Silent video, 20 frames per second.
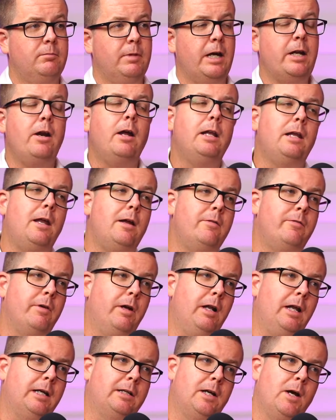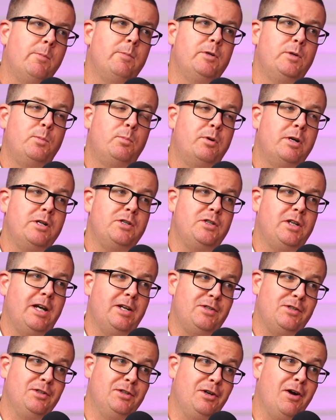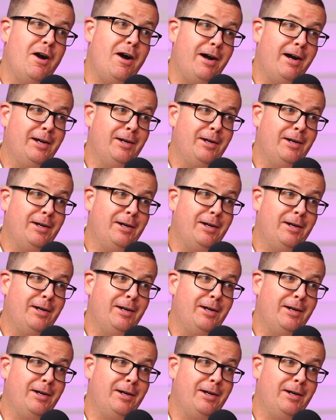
And I'm a depreciation guy, right?